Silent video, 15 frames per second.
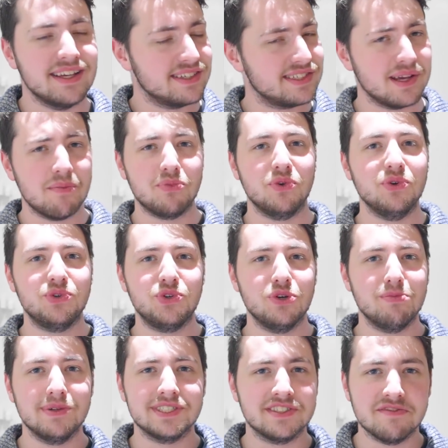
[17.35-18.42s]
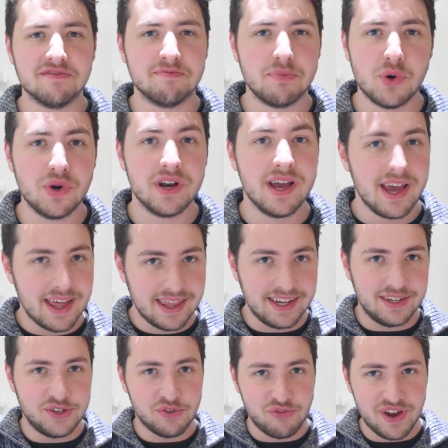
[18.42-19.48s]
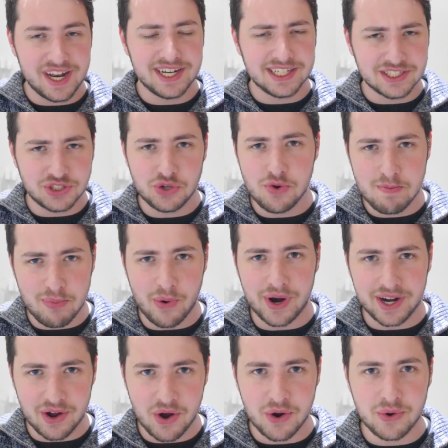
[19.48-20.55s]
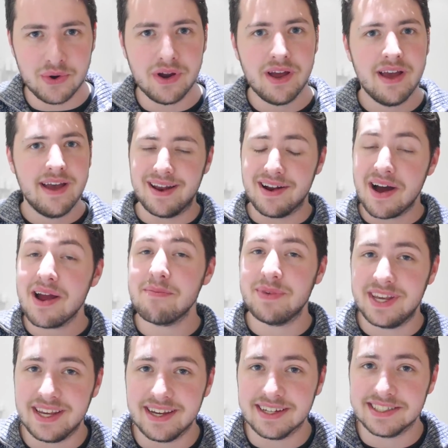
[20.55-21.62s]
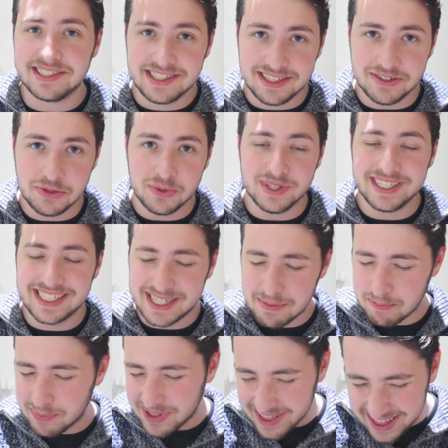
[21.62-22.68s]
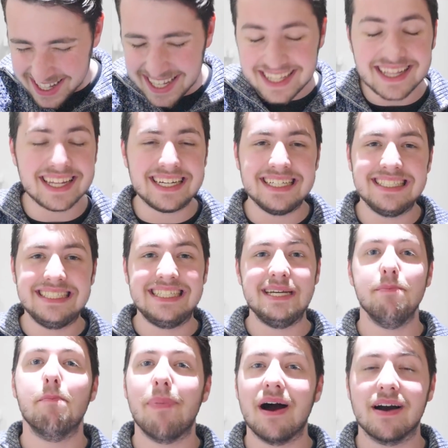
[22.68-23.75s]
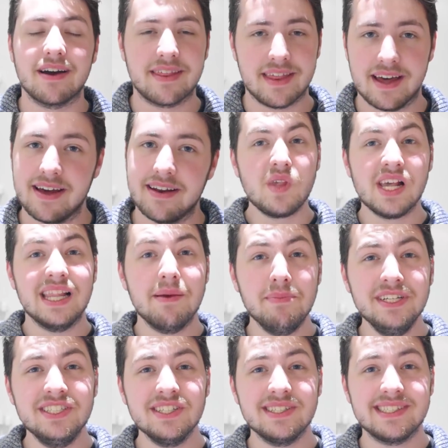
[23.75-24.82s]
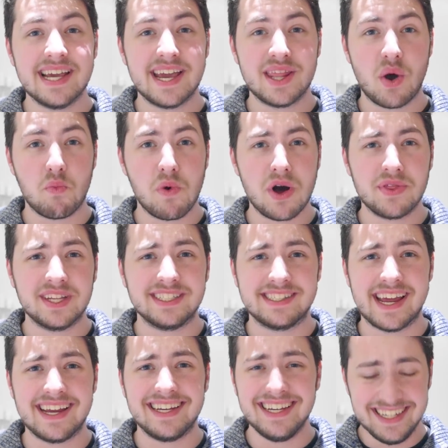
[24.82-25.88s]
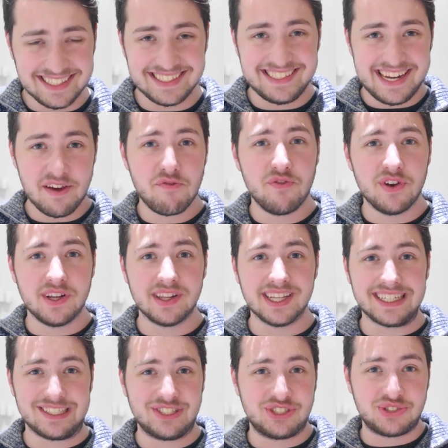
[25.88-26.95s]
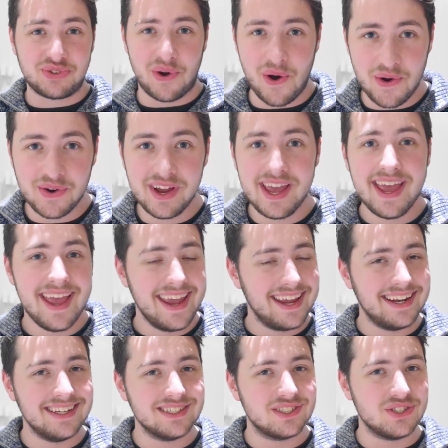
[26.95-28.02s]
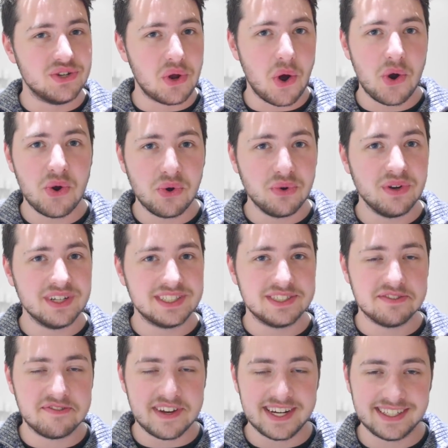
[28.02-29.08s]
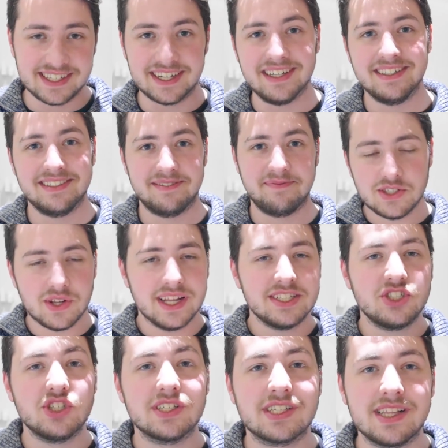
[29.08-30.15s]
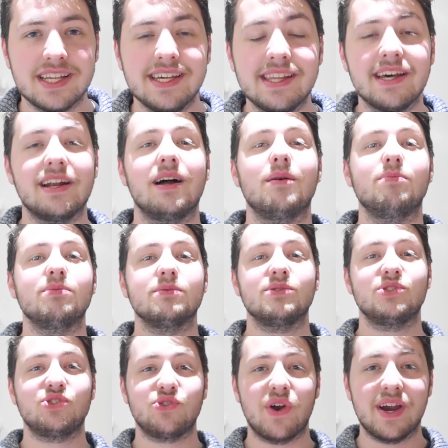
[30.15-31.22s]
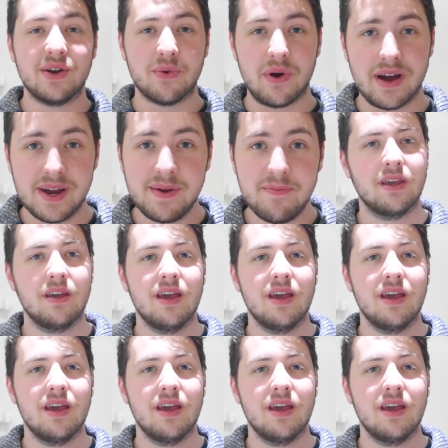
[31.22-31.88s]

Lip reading: As some YouTubers have put, the Defender 2.0, and I'm here to completely debunk that. Let me just say that while this tank is definitely strong, it is no Defender. So let's just clear that up straight away.